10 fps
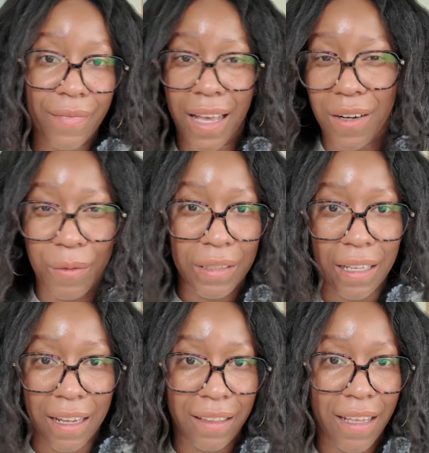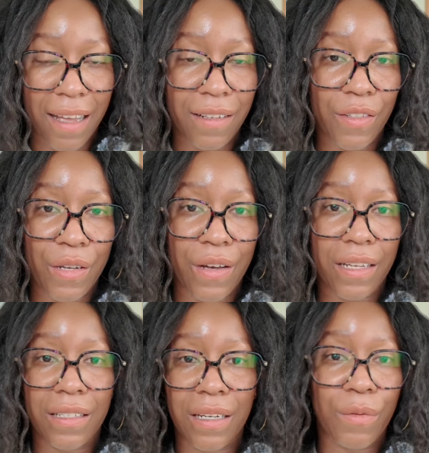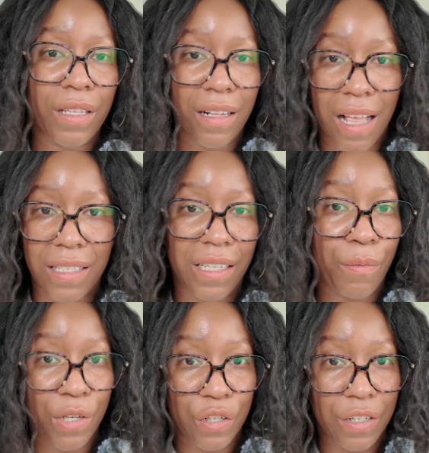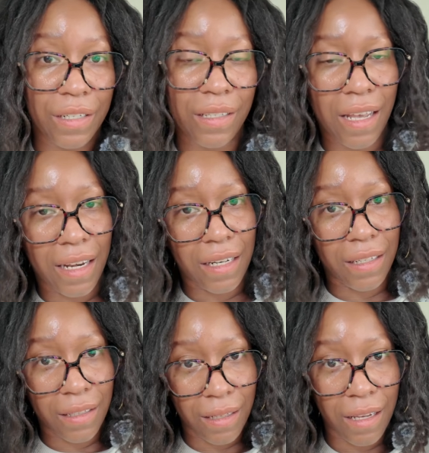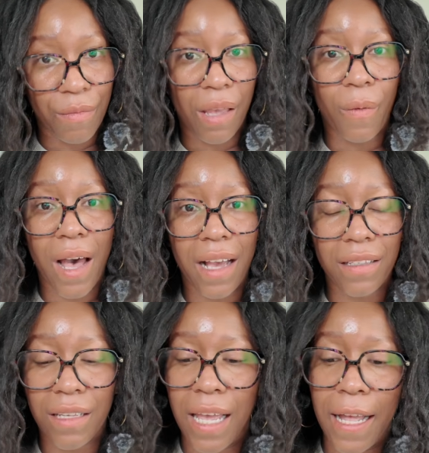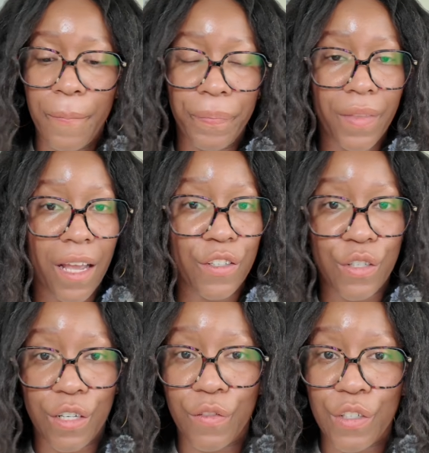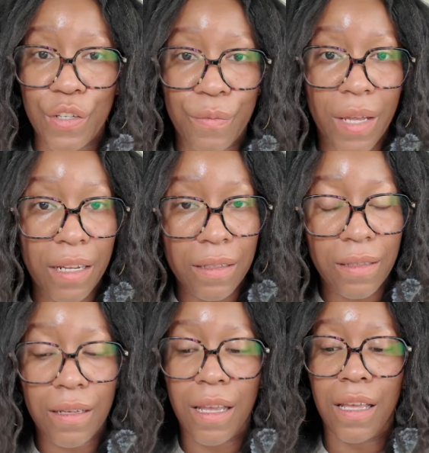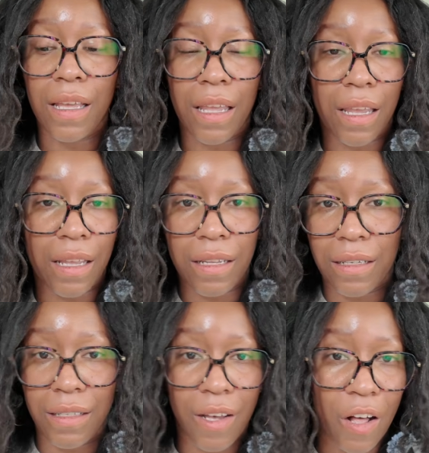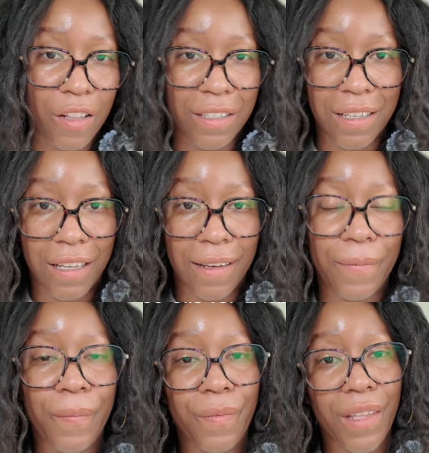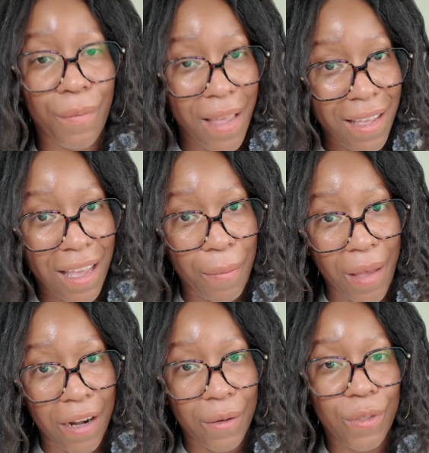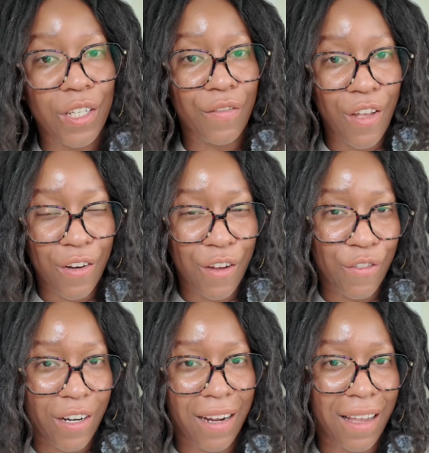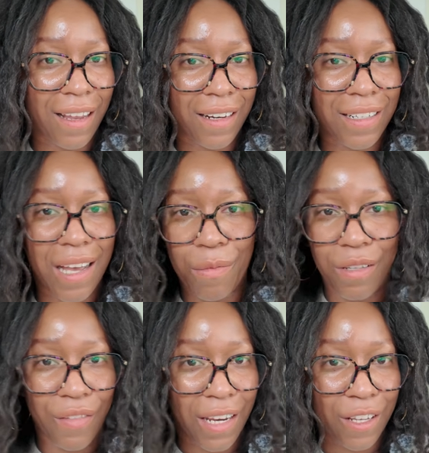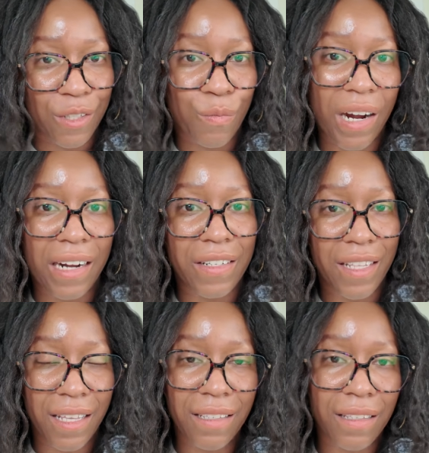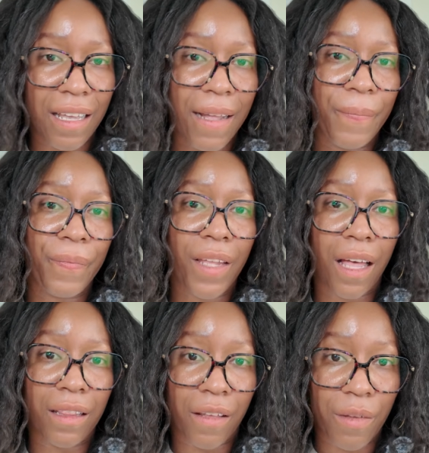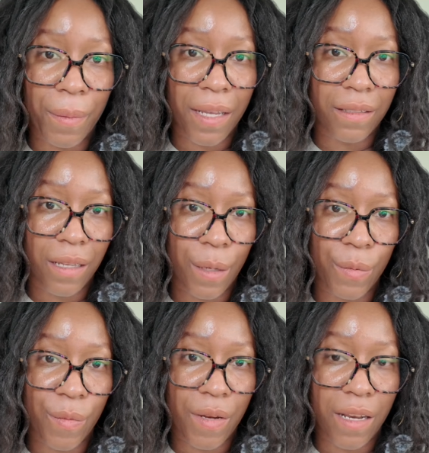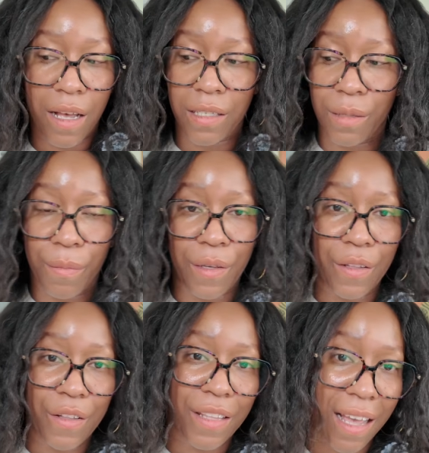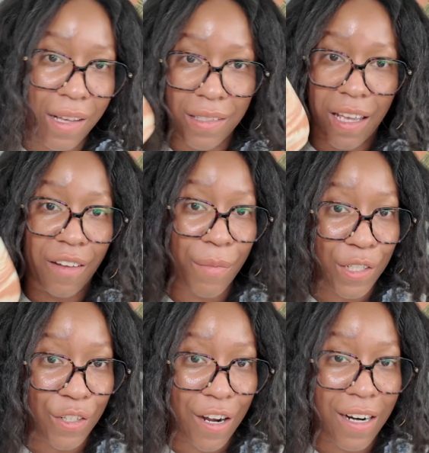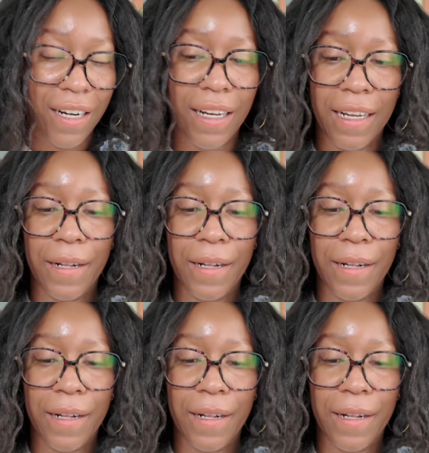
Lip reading: I don't really like that. So I stick with the classic pitchers. I need to see my wax. I stir for 2 minutes and all is good. The pancake batter, which I've gone over in a couple of videos prior to this, I love it because it helps me not spill on the outside of my jar.